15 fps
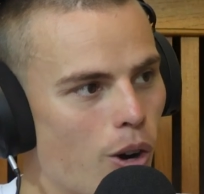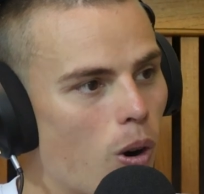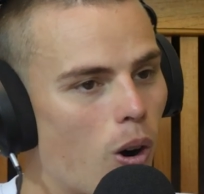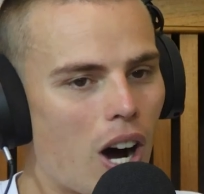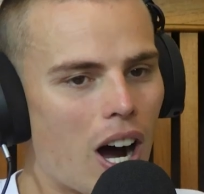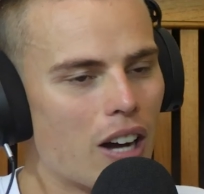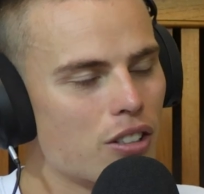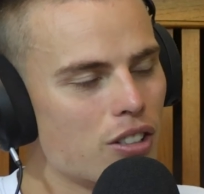
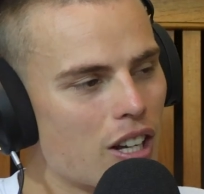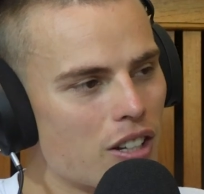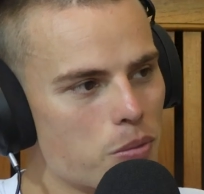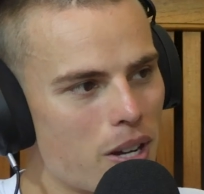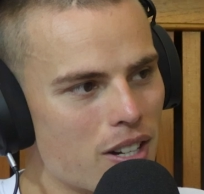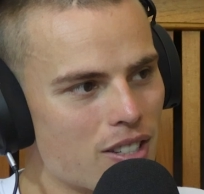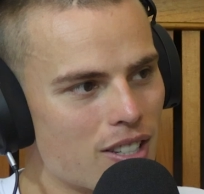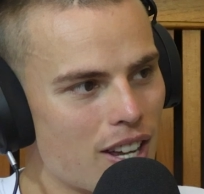Or I was
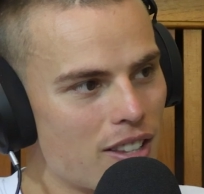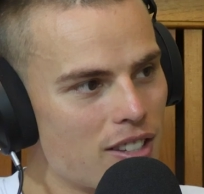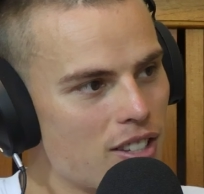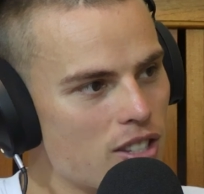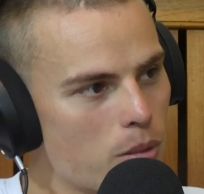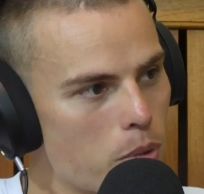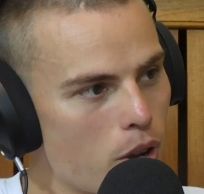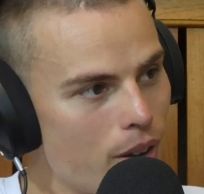about to say
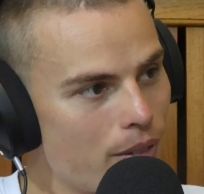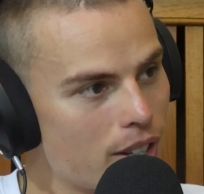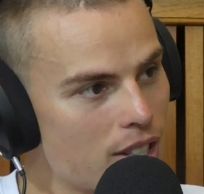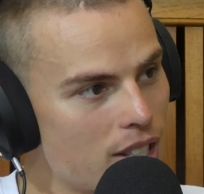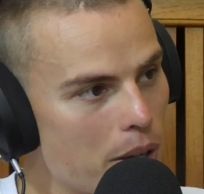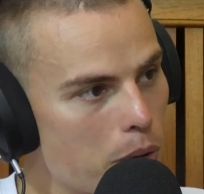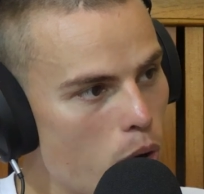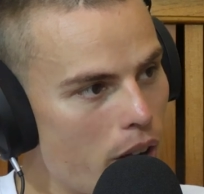this is a perfect
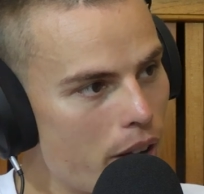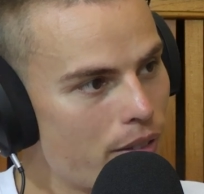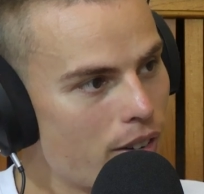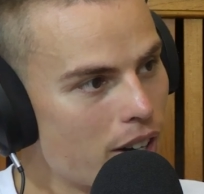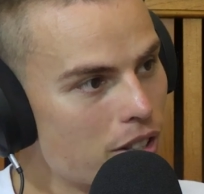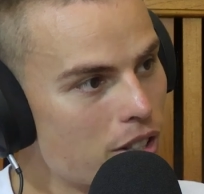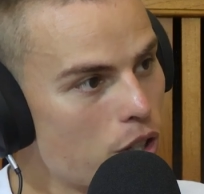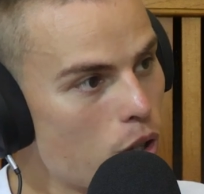segue
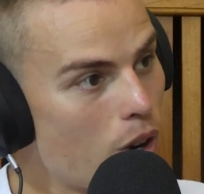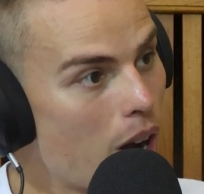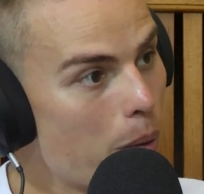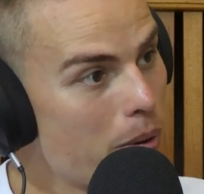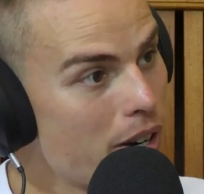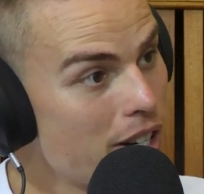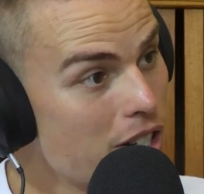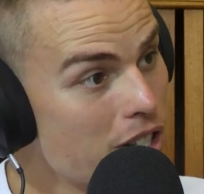for us to do our
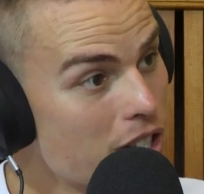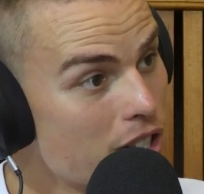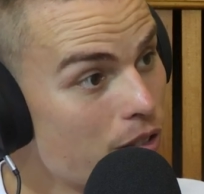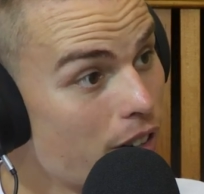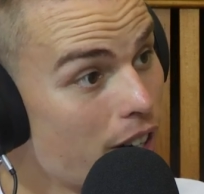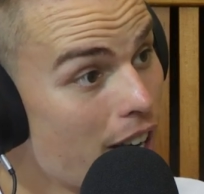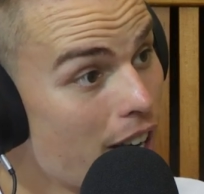predictions for